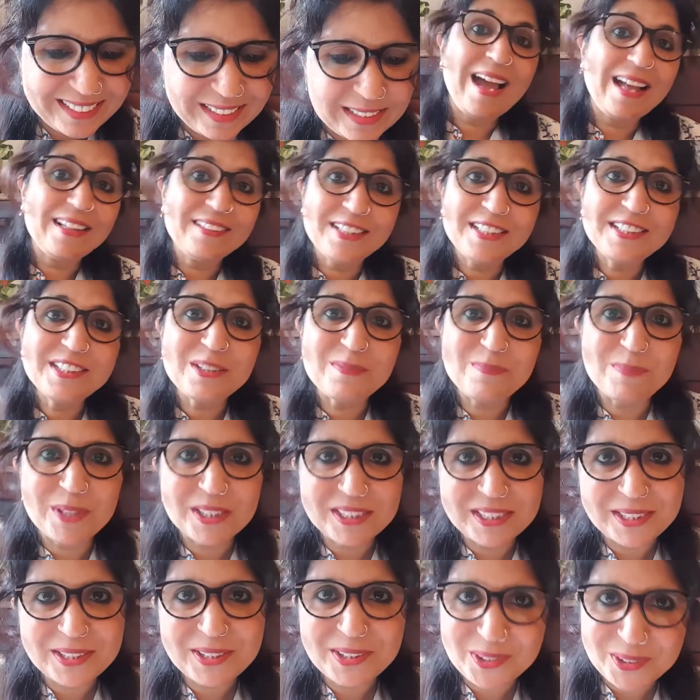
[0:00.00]
And then the
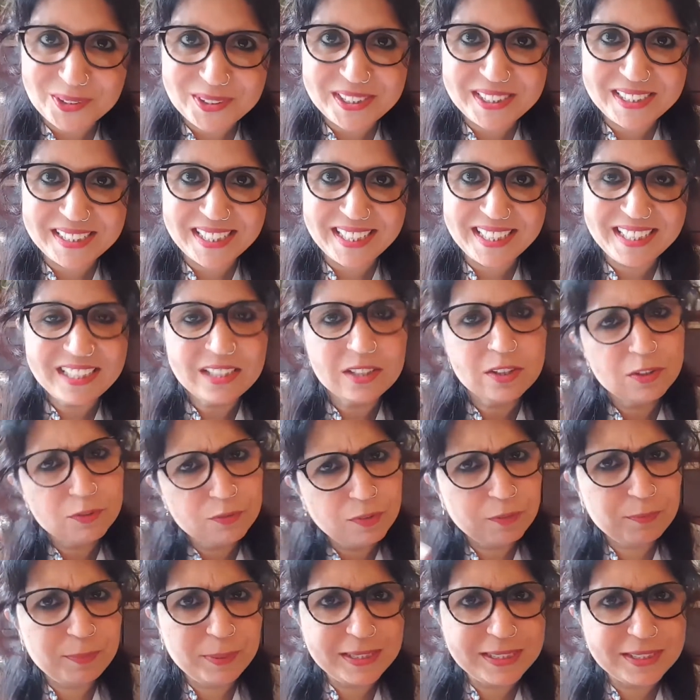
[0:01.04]
person could say,
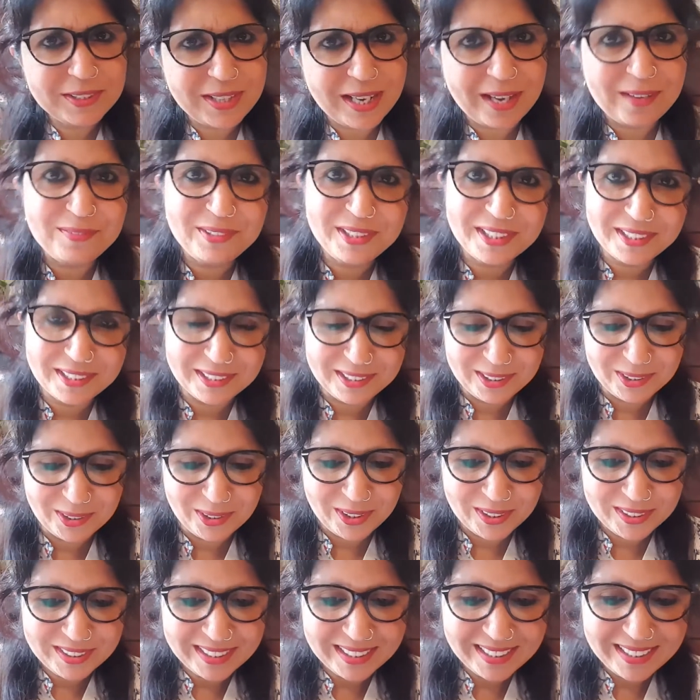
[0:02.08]
we've been traveling a
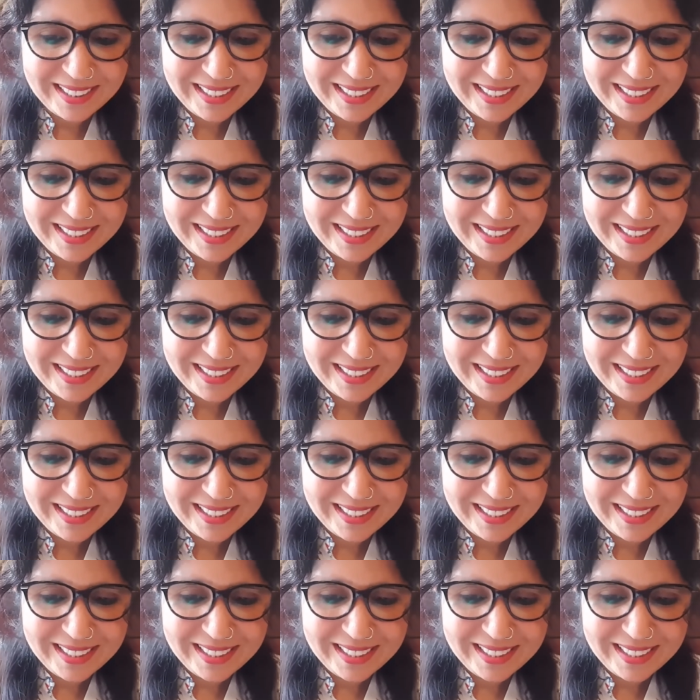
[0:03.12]
lot